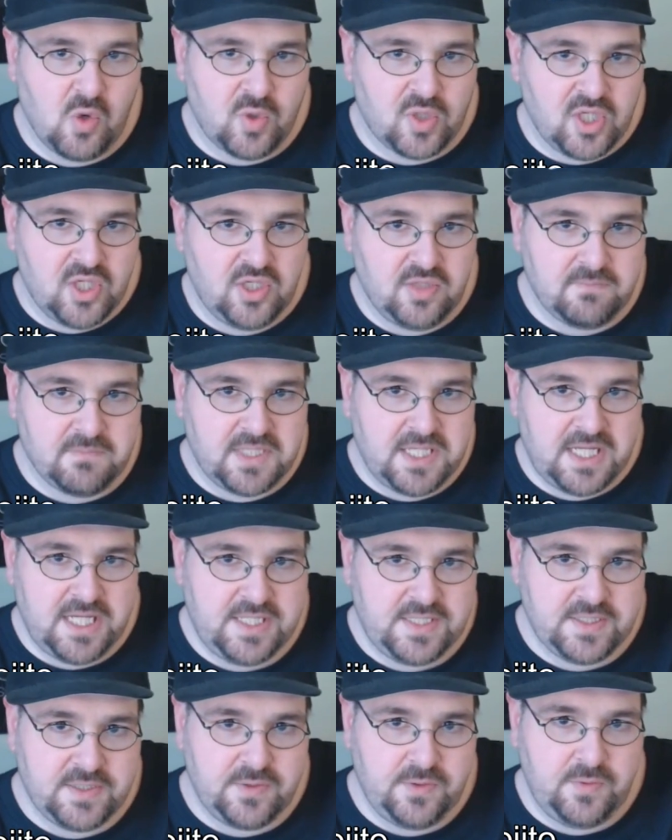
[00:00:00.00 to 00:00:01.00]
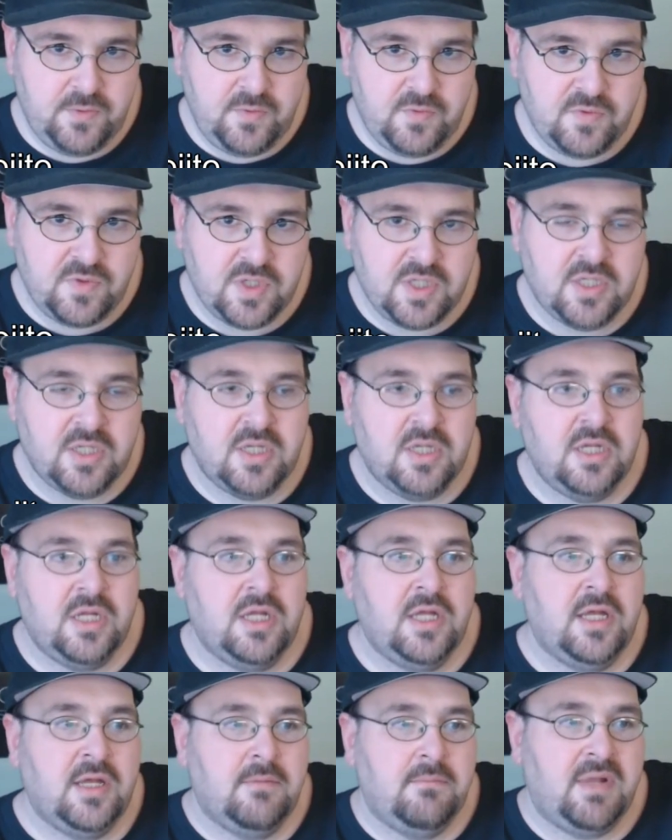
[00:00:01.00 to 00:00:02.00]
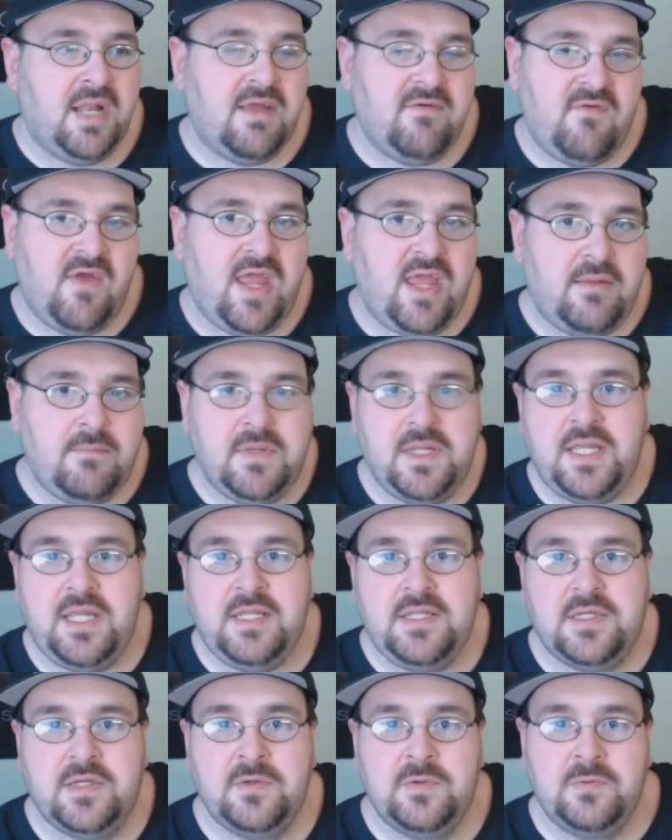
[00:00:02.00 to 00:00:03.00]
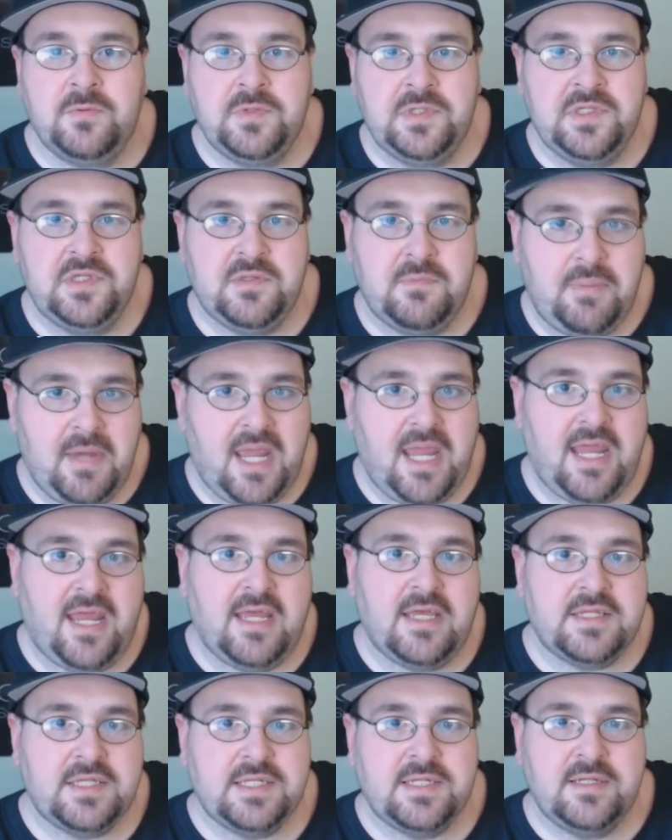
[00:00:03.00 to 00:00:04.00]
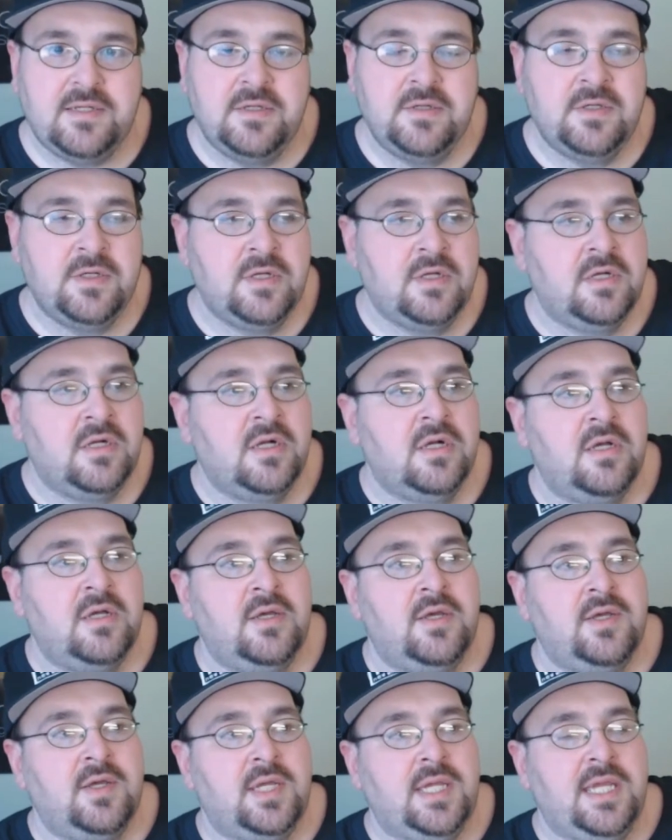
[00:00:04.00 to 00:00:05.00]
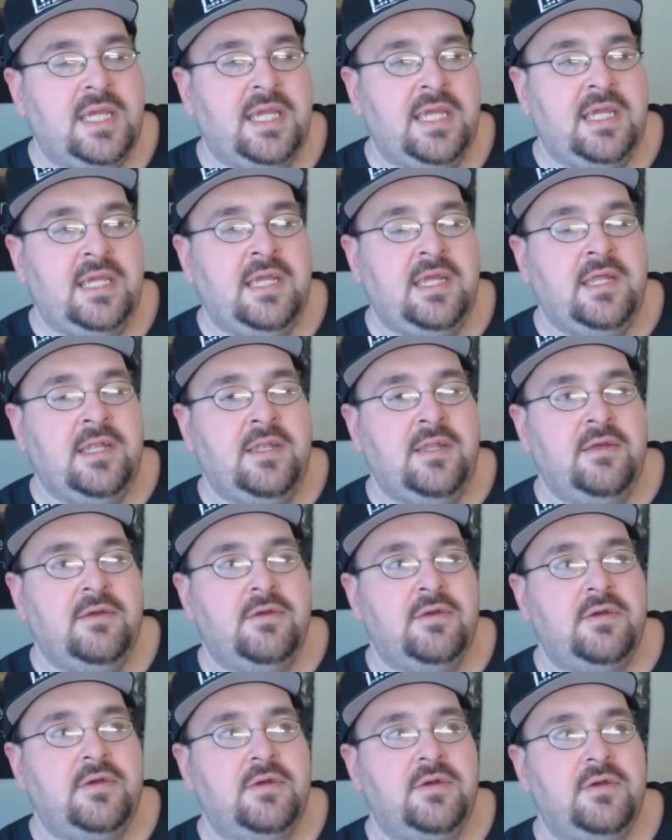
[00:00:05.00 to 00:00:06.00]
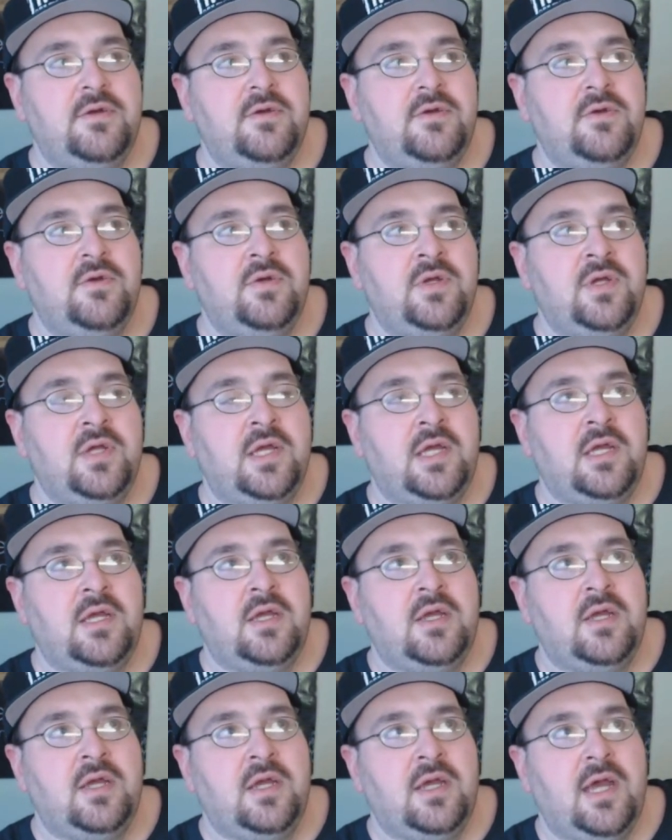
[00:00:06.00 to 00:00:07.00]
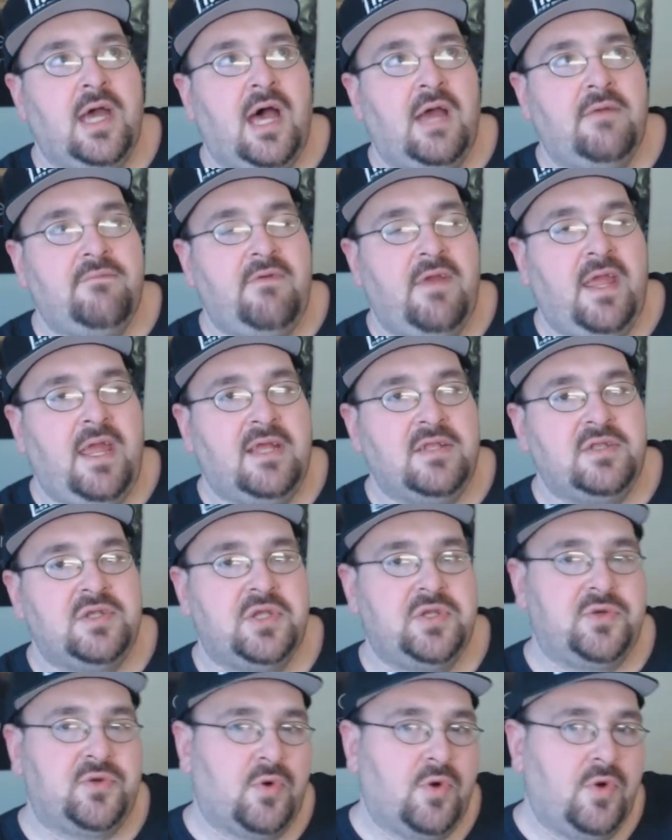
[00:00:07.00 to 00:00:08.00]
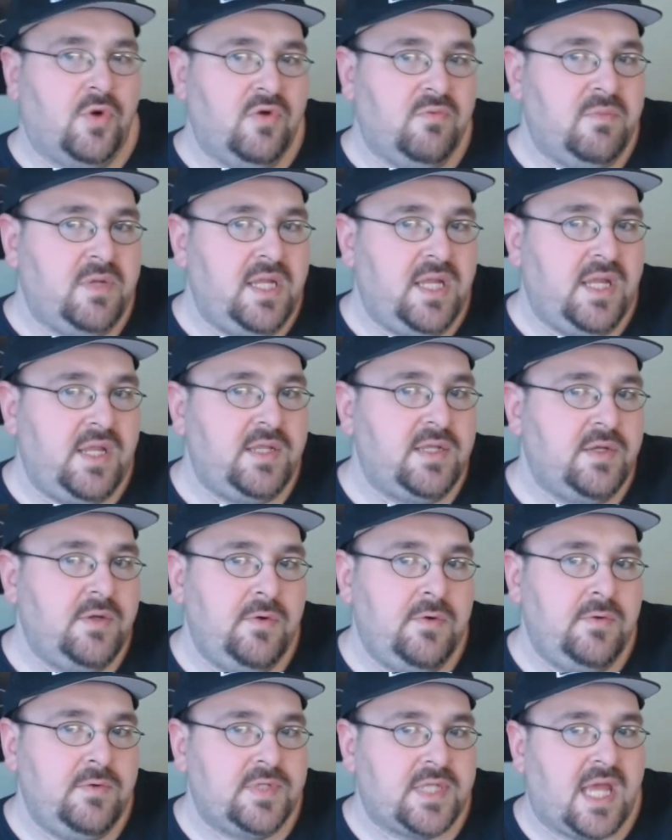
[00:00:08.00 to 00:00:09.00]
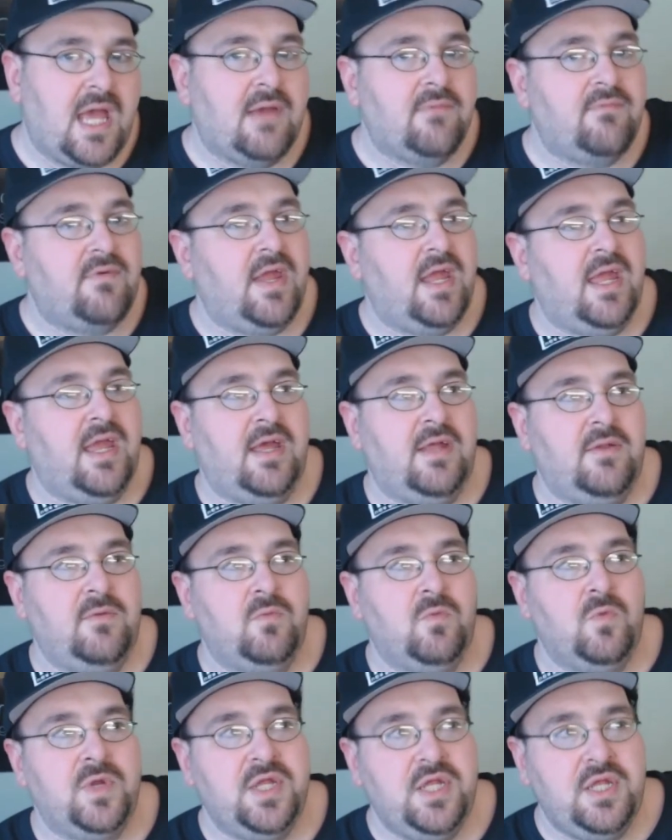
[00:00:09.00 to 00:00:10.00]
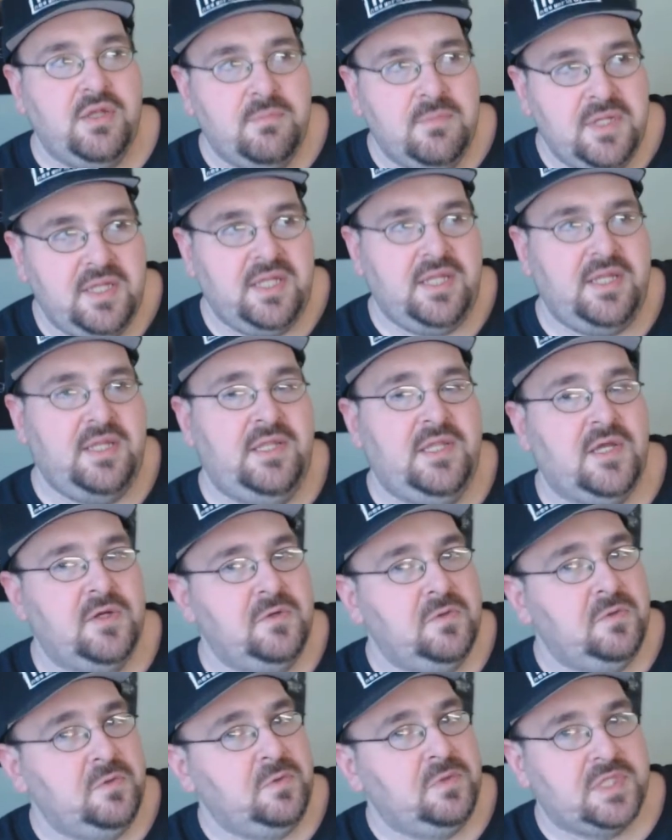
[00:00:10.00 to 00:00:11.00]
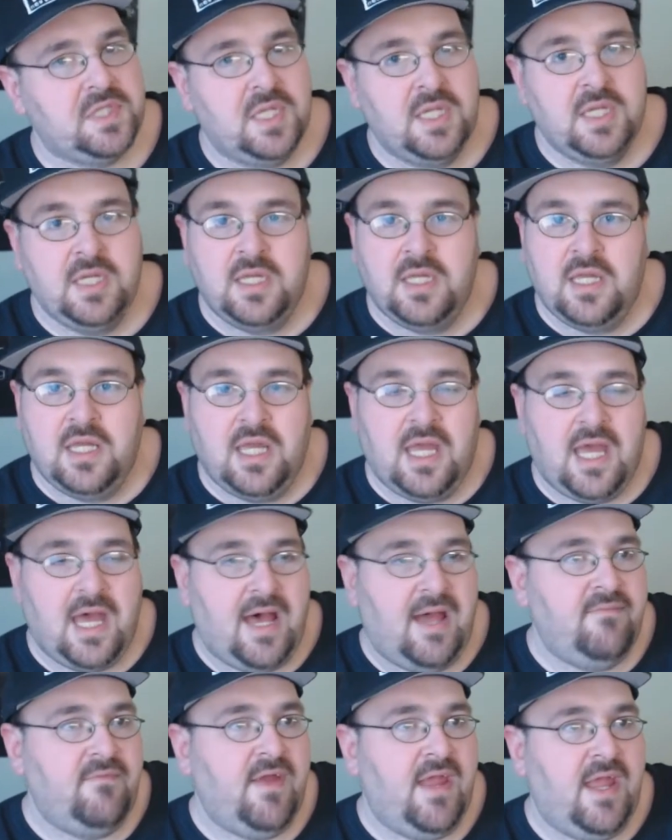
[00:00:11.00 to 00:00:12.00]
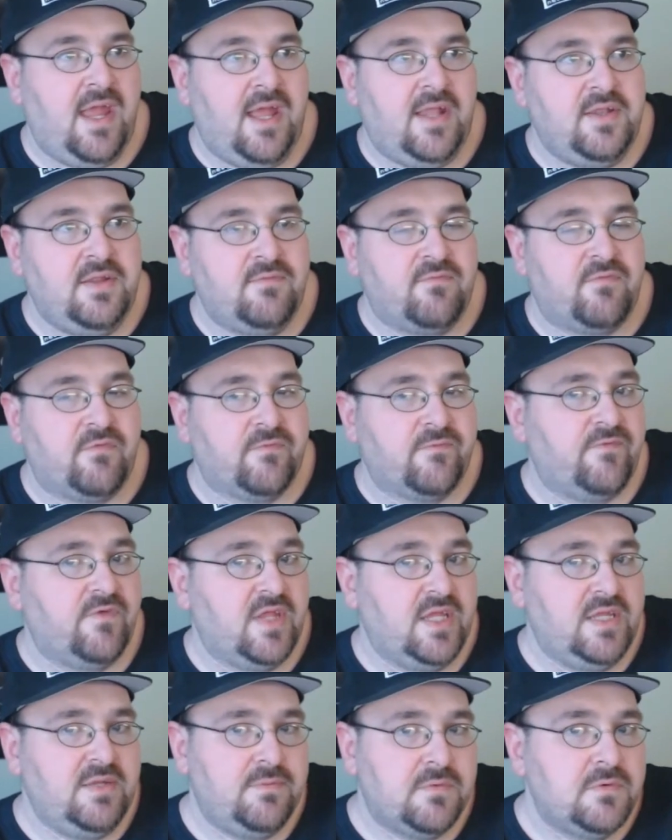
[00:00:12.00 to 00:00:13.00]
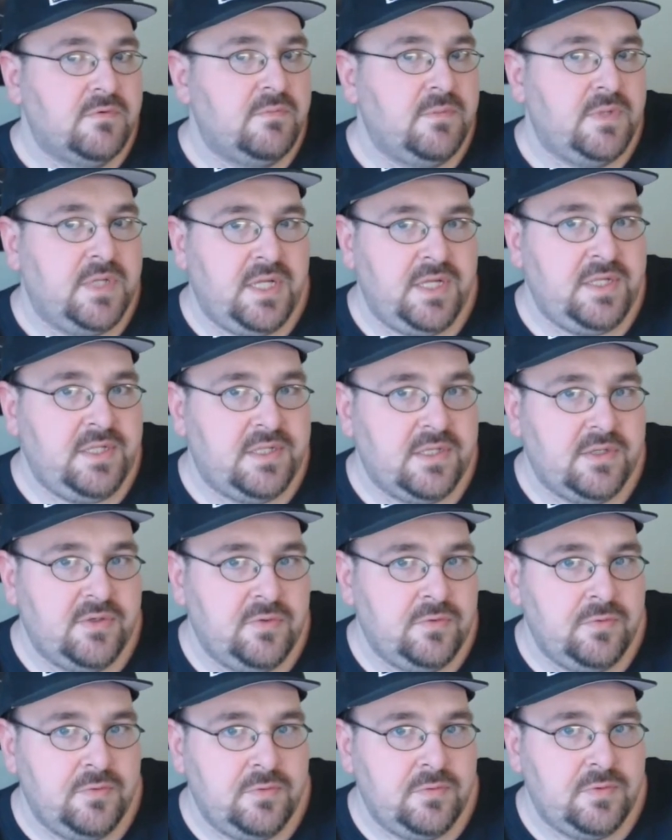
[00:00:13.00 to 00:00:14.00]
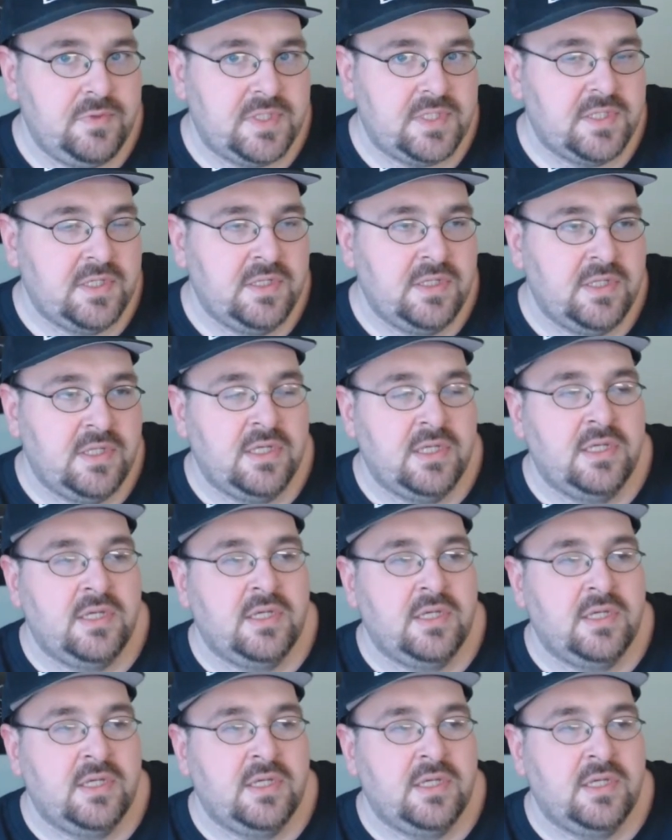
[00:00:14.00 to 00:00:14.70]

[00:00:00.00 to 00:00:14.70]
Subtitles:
Coconut Mojito, but I've had mojitos in the past. And I've had strong mojitos, I've had weak mojitos, I've had different flavored mojitos,